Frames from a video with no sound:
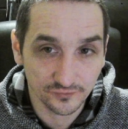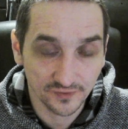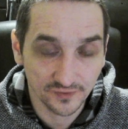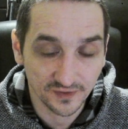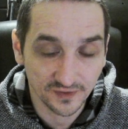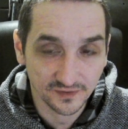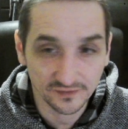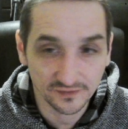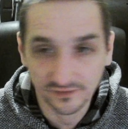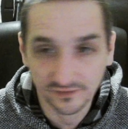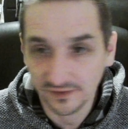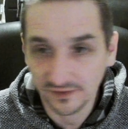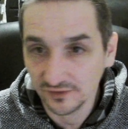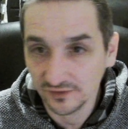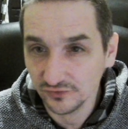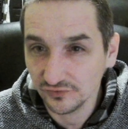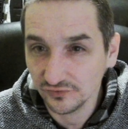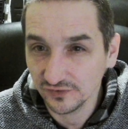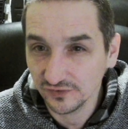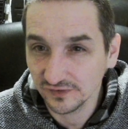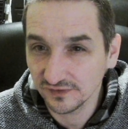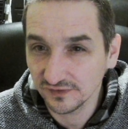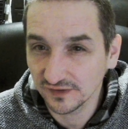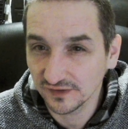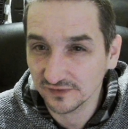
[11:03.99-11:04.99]
I can tell you
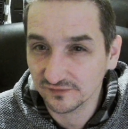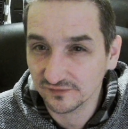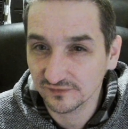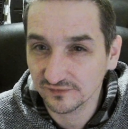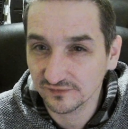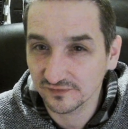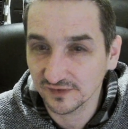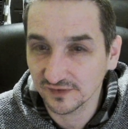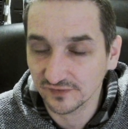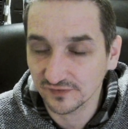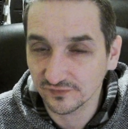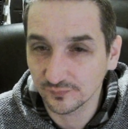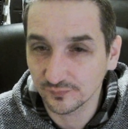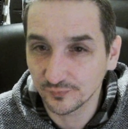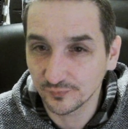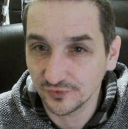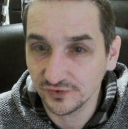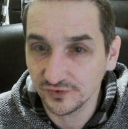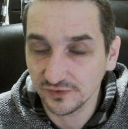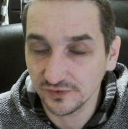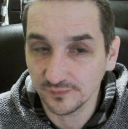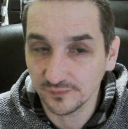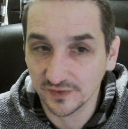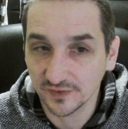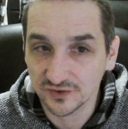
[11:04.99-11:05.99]
that that's
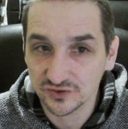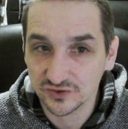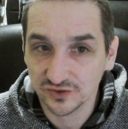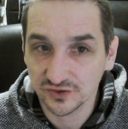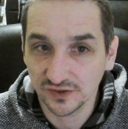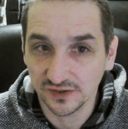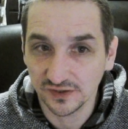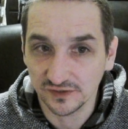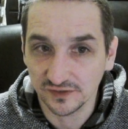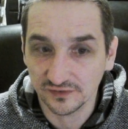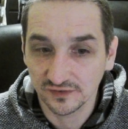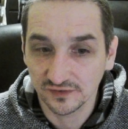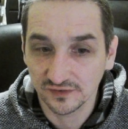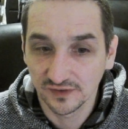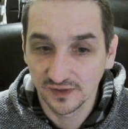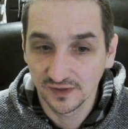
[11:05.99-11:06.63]
pretty much it.